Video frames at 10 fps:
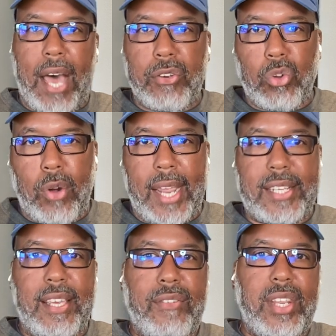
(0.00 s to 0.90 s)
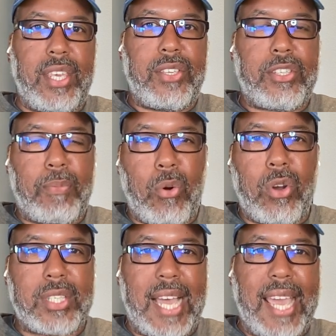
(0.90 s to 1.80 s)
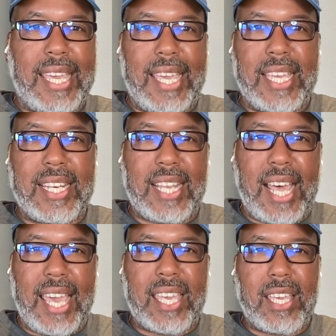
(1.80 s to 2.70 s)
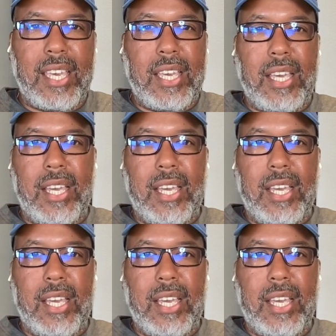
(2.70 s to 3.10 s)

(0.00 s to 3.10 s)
outdoor activities, sports, hiking, and the like,